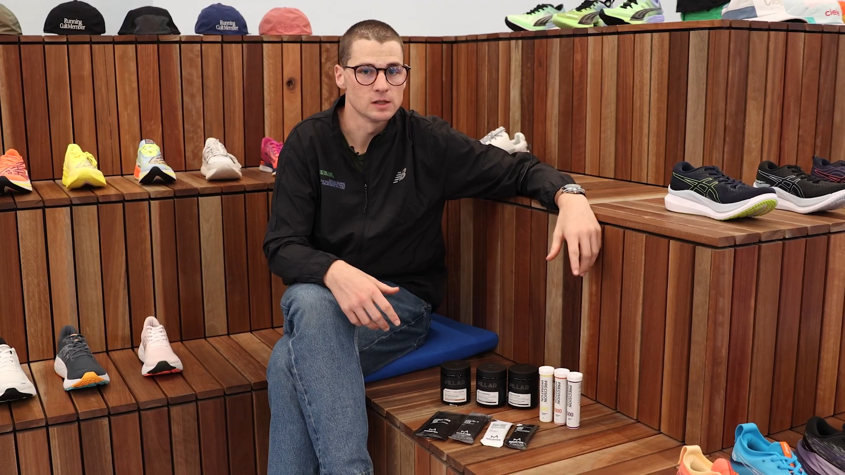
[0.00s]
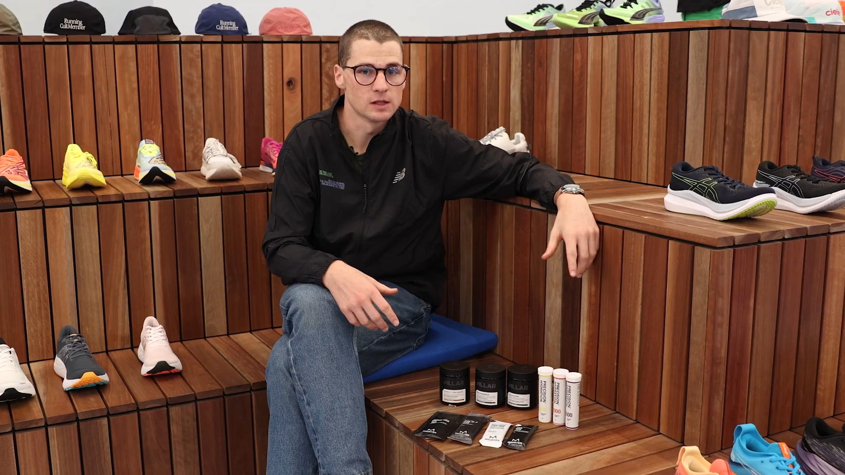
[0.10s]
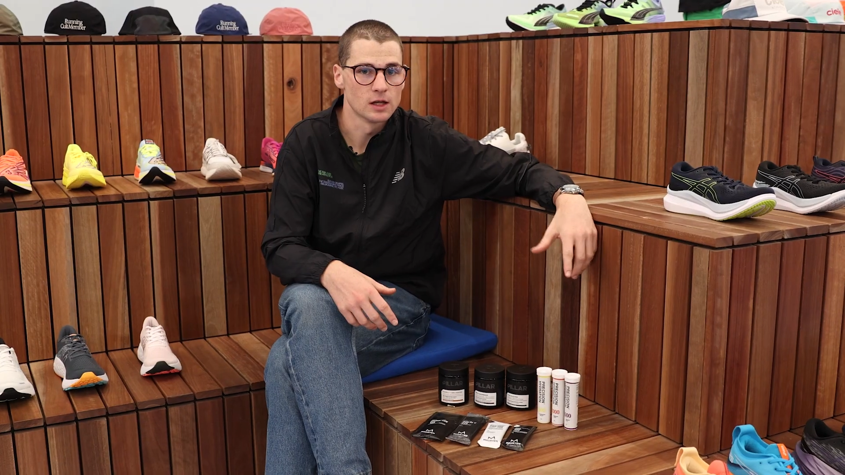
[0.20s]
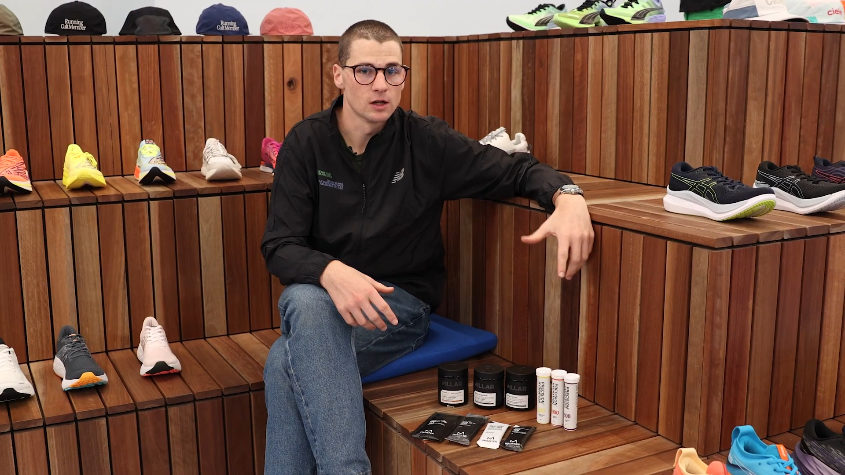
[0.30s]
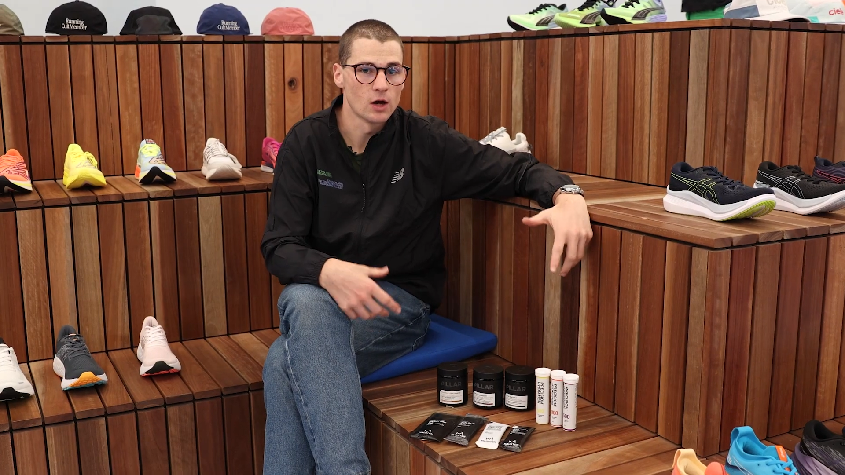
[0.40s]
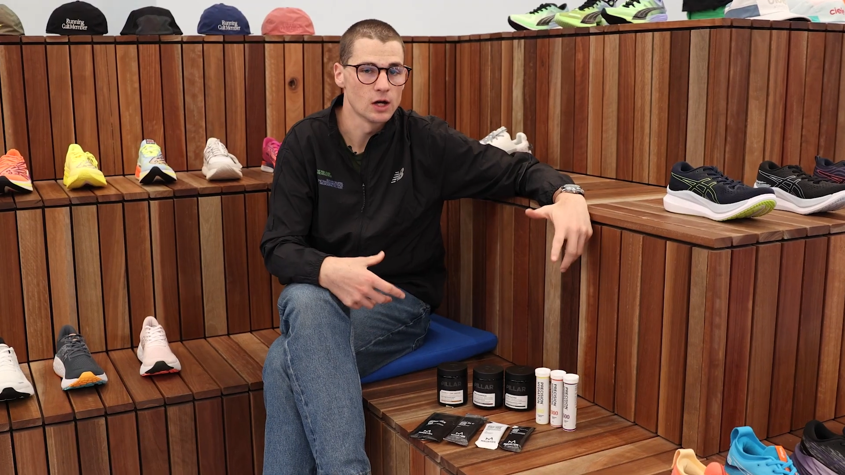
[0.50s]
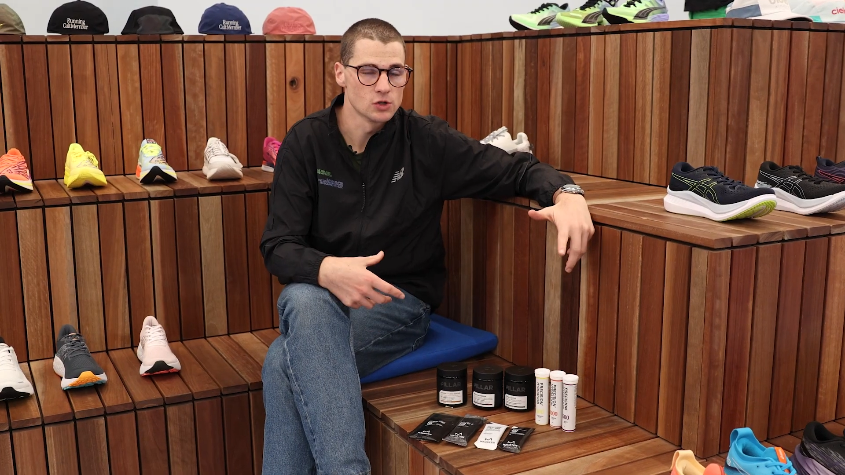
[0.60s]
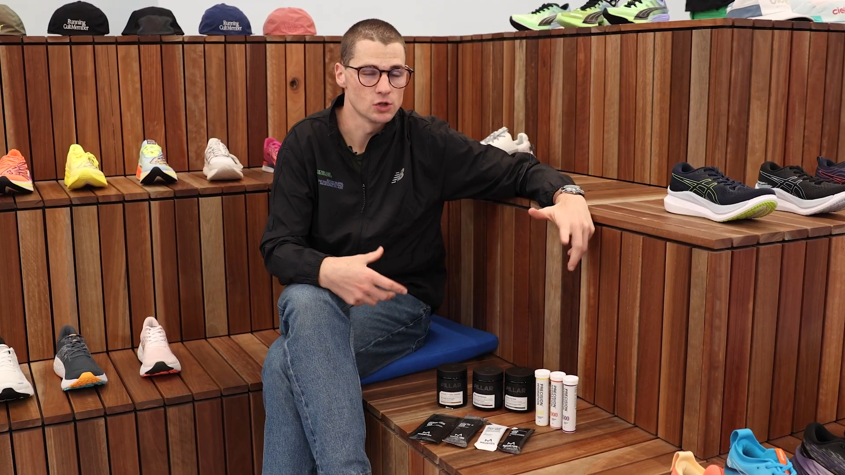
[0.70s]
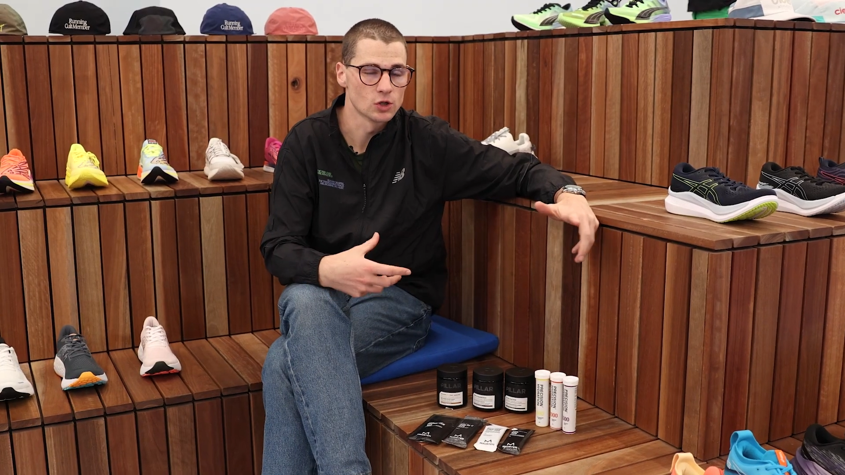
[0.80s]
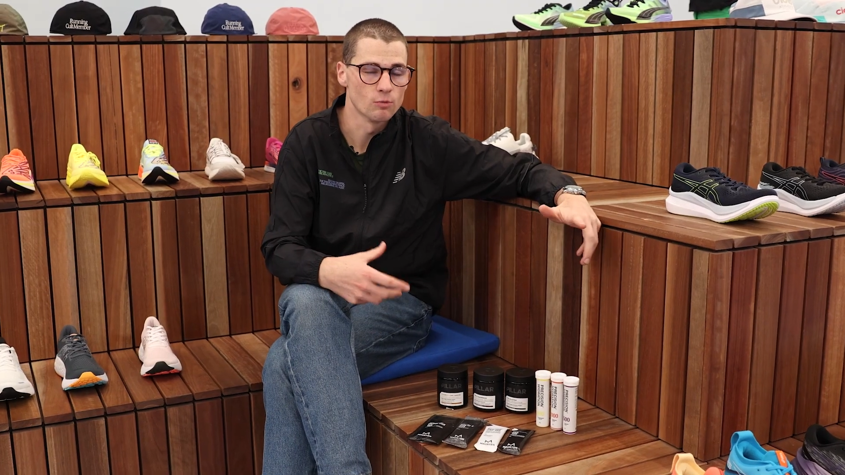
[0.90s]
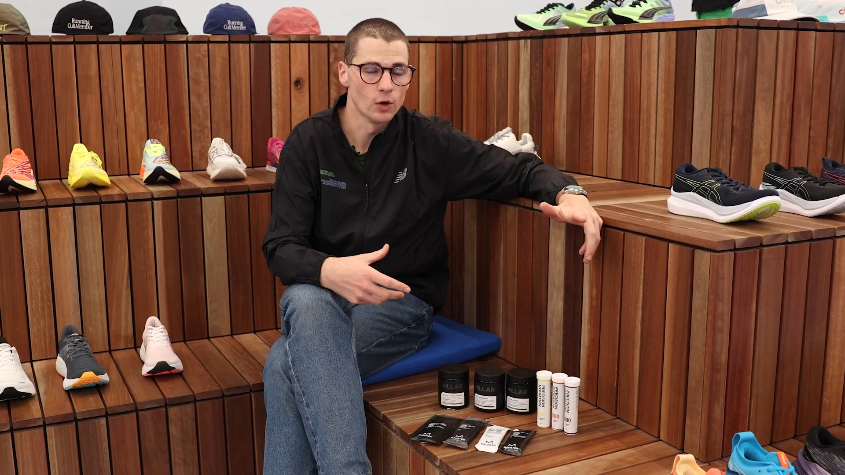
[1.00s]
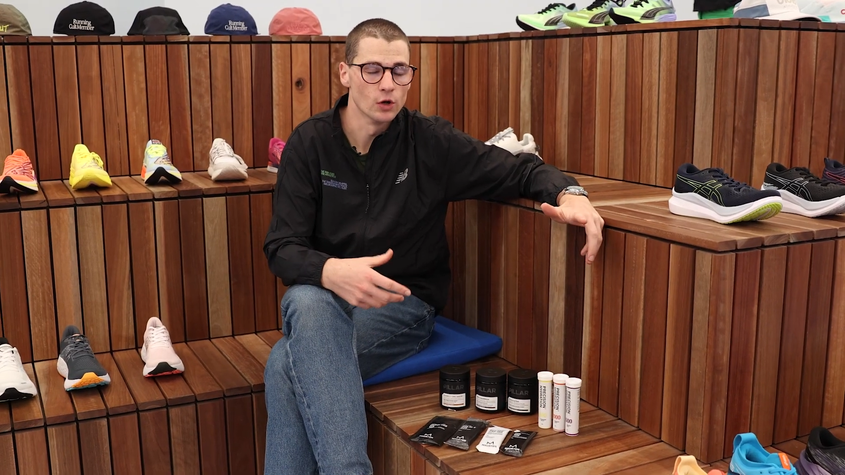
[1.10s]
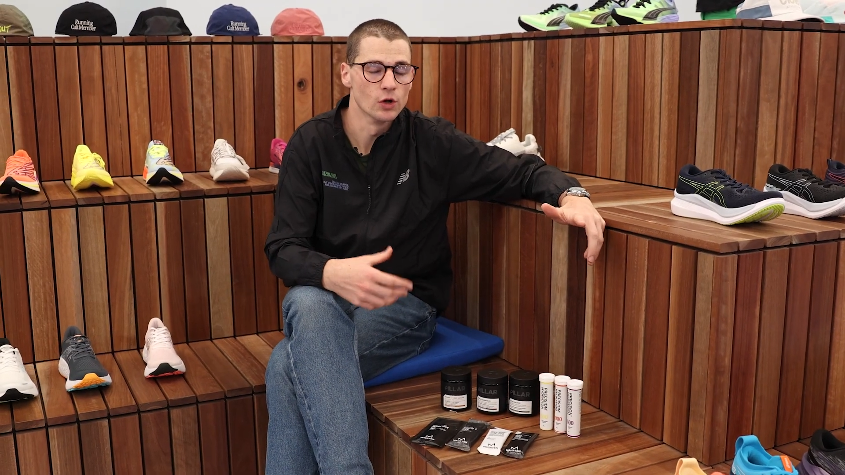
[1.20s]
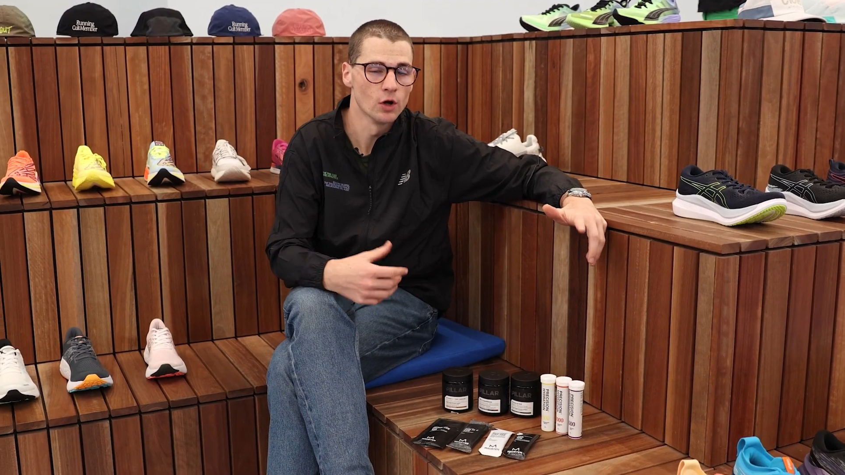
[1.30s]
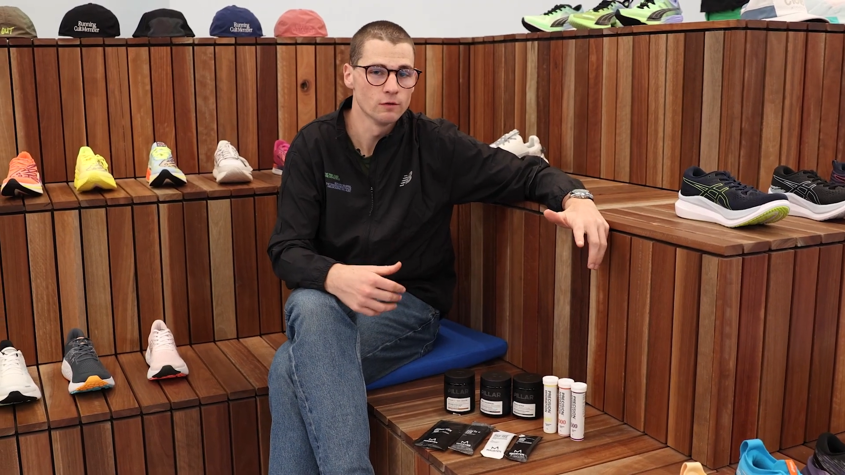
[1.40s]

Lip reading: is the hydrogen component